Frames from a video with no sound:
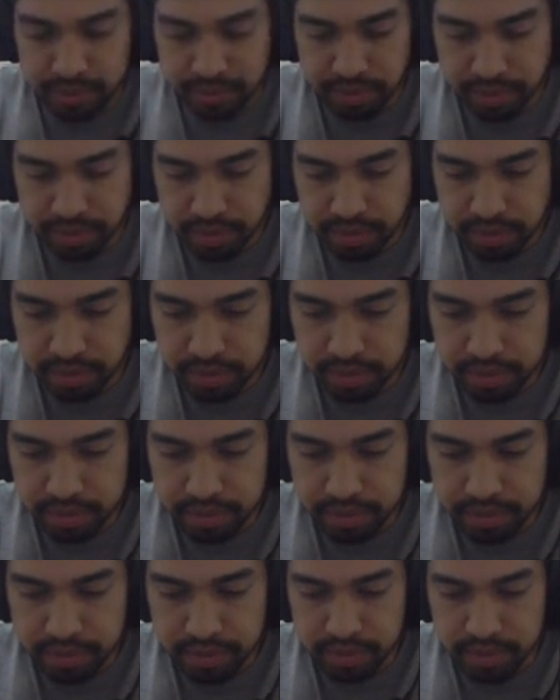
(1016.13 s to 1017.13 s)

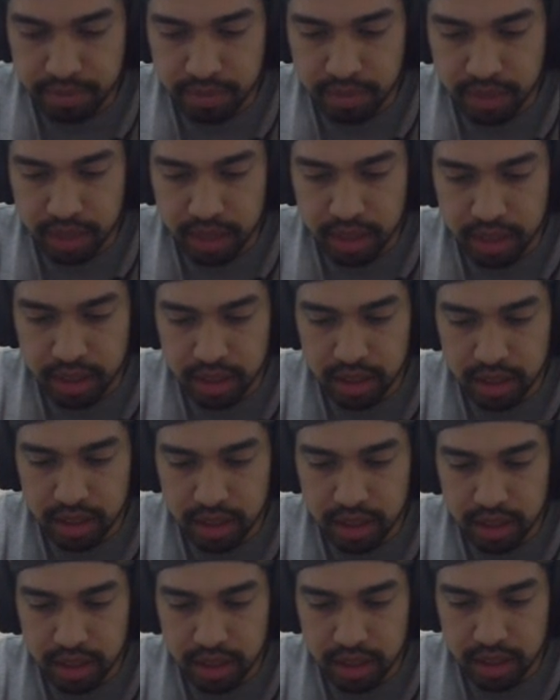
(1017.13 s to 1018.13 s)

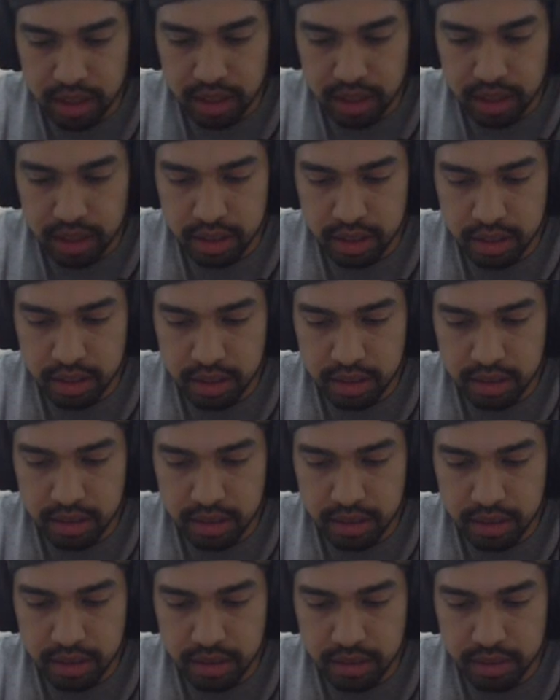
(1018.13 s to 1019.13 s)

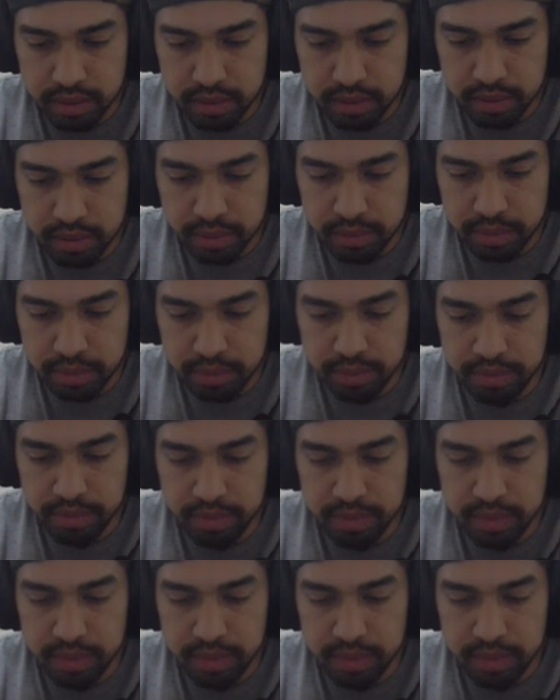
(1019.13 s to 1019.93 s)
(silence)